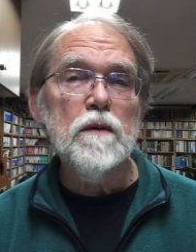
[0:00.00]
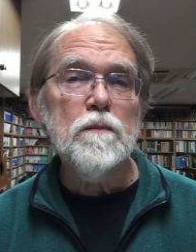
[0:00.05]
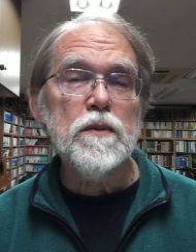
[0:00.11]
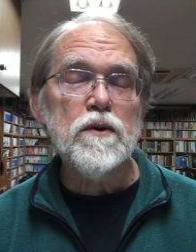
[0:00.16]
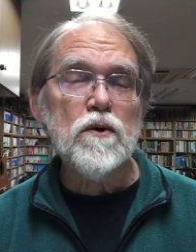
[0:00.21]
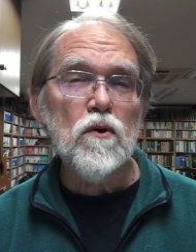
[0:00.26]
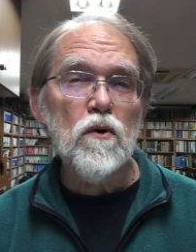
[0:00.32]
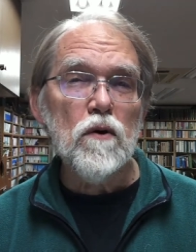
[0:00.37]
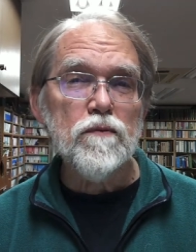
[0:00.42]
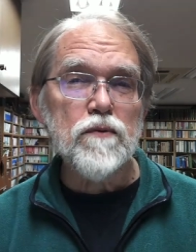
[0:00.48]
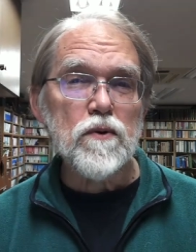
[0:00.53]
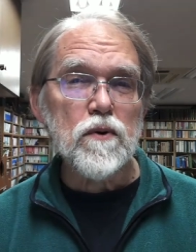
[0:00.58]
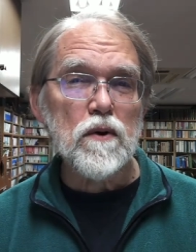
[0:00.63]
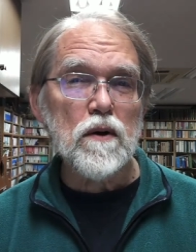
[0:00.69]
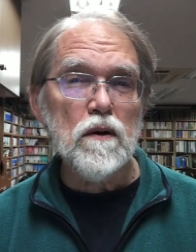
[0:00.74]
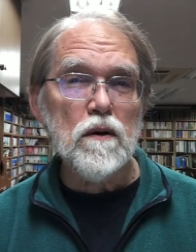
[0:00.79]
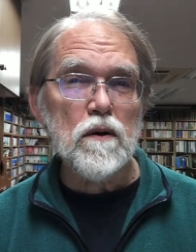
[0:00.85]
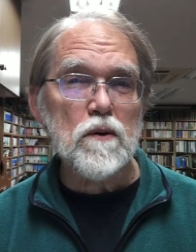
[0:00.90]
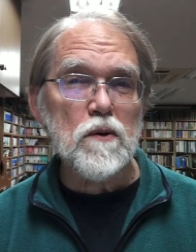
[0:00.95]
but
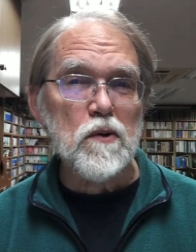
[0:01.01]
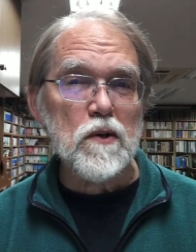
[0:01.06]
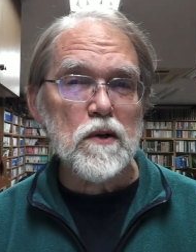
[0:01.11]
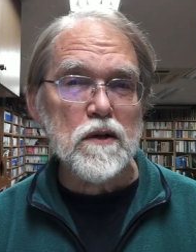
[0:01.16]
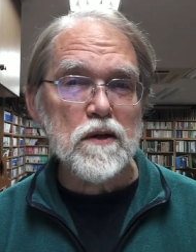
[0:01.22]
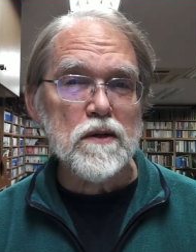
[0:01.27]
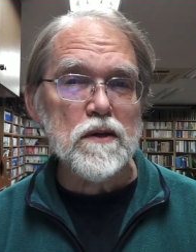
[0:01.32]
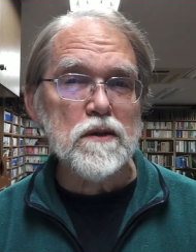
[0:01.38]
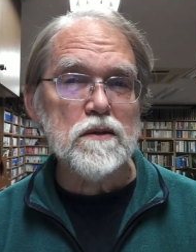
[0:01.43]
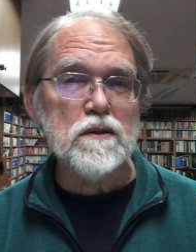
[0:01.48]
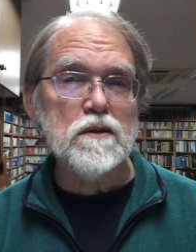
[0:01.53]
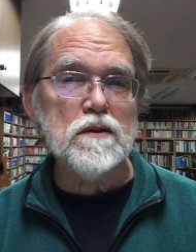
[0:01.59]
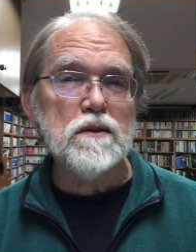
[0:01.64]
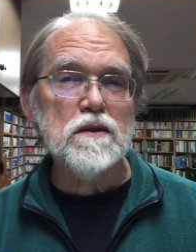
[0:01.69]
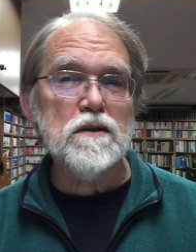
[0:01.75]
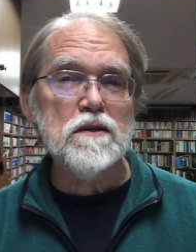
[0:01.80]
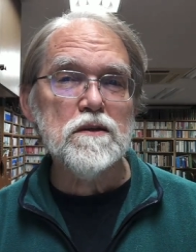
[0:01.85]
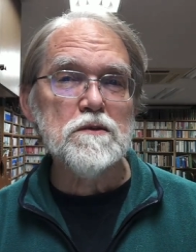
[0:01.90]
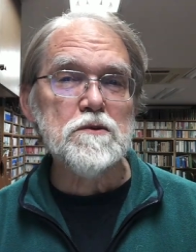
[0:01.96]
overall quite
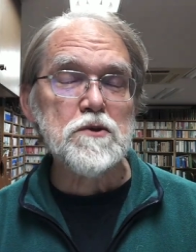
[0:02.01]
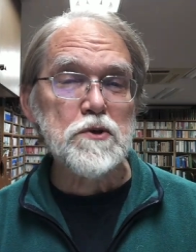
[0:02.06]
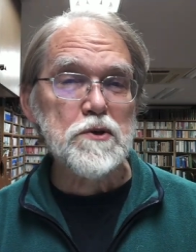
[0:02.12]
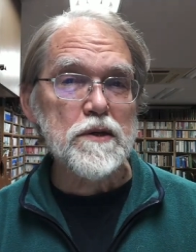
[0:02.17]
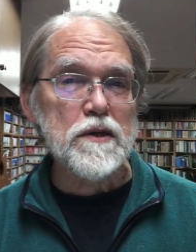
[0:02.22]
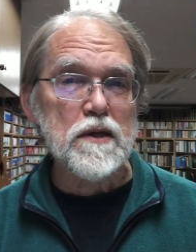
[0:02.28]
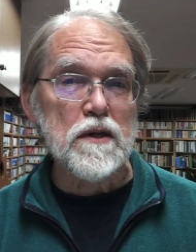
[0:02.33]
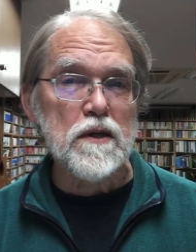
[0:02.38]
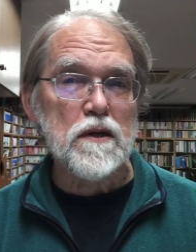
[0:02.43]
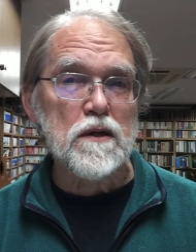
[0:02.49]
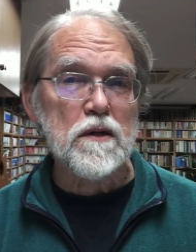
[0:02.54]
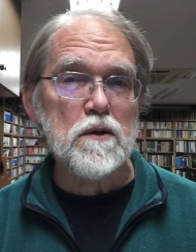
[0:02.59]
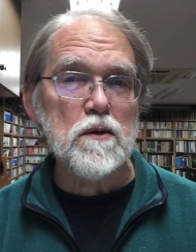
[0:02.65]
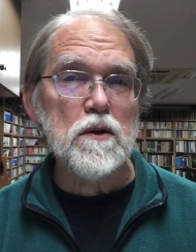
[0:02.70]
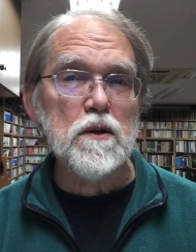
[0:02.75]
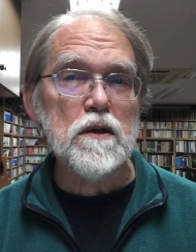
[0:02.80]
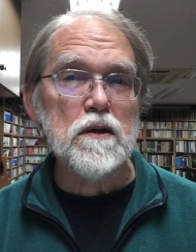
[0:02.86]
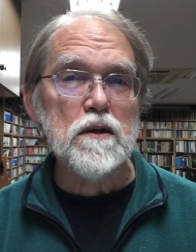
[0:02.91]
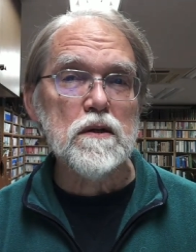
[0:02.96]
intriguing,
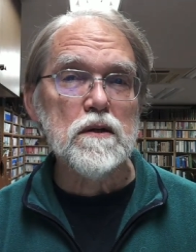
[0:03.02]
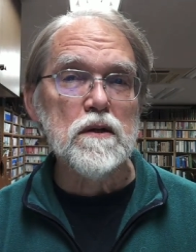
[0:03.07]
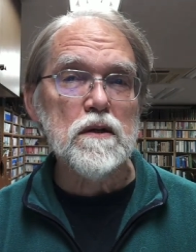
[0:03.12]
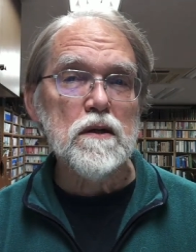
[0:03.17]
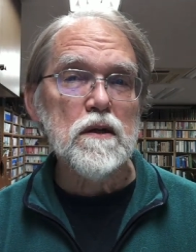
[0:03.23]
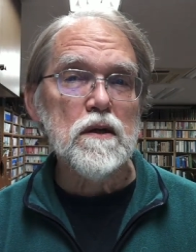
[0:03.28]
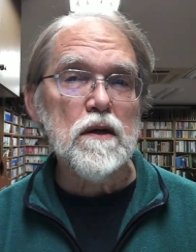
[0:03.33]
quite